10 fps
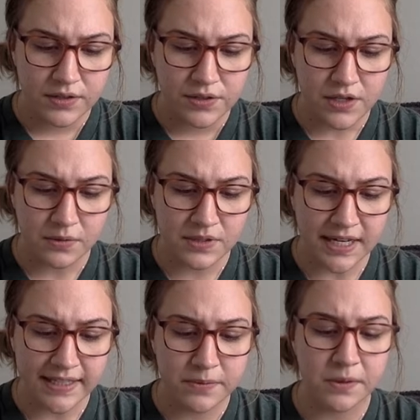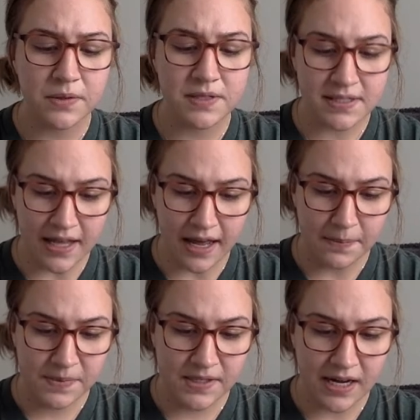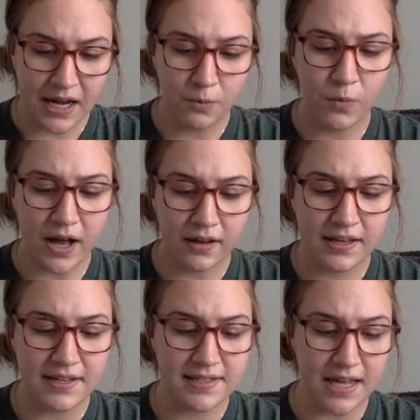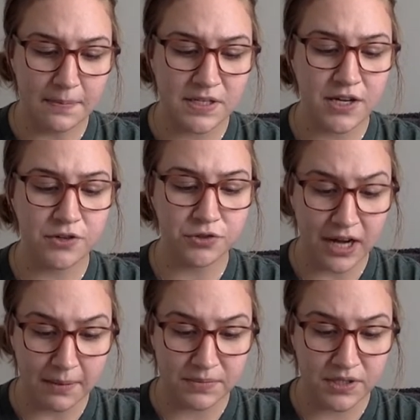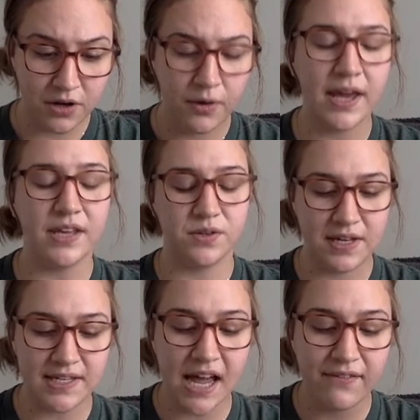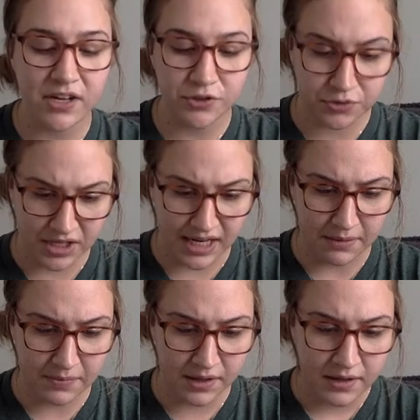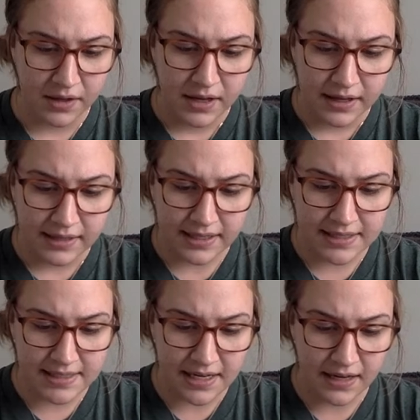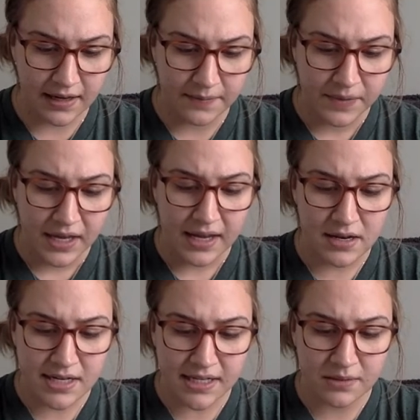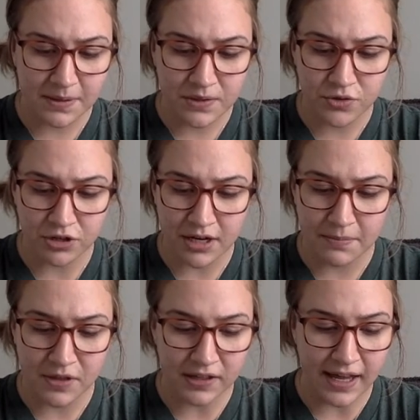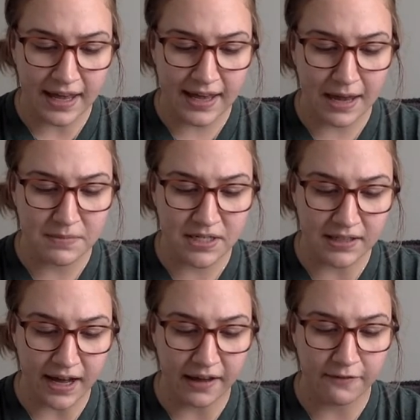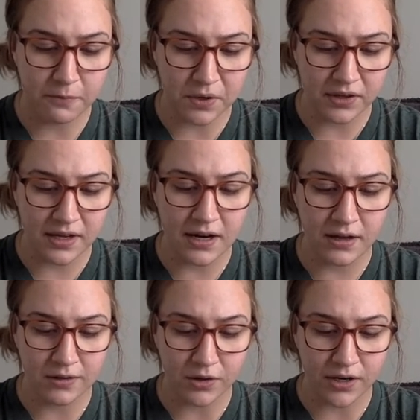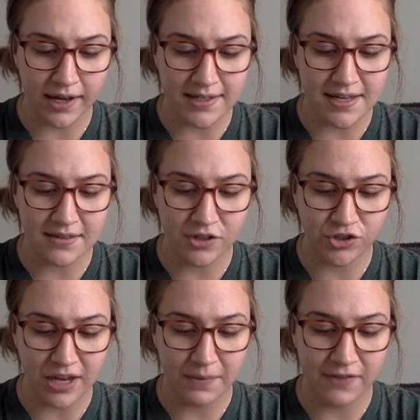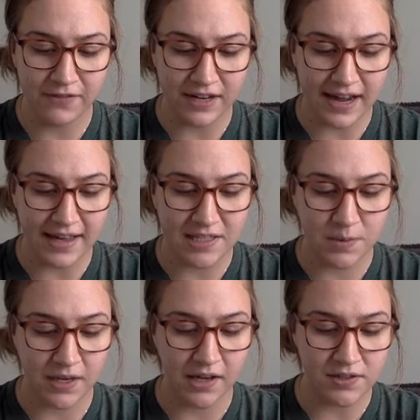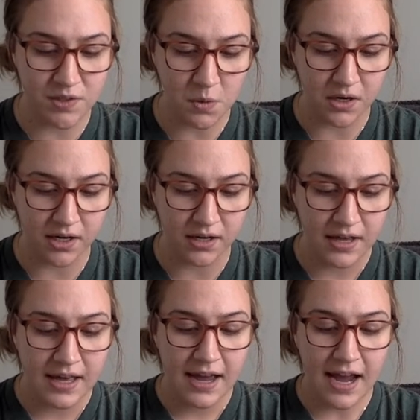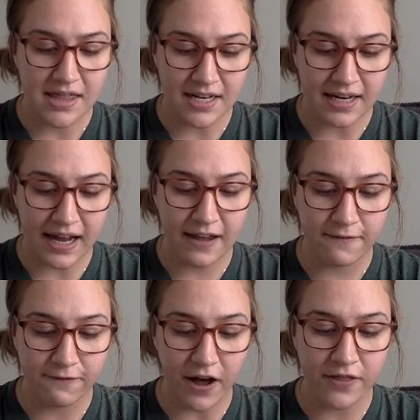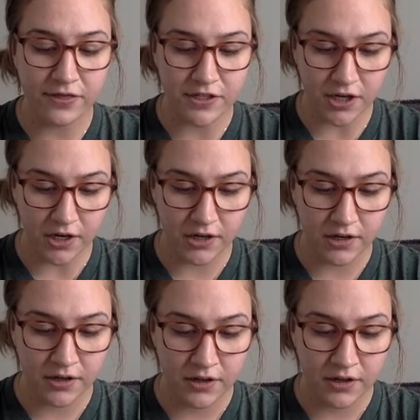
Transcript: So Despereaux slept, and while he slept, he dreamt. Okay, so he's having a dream. Let's see. In Despereaux's dream, the light came to life, brilliant and glorious, in the shape of a knight swinging a sword, and the knight fought the dark.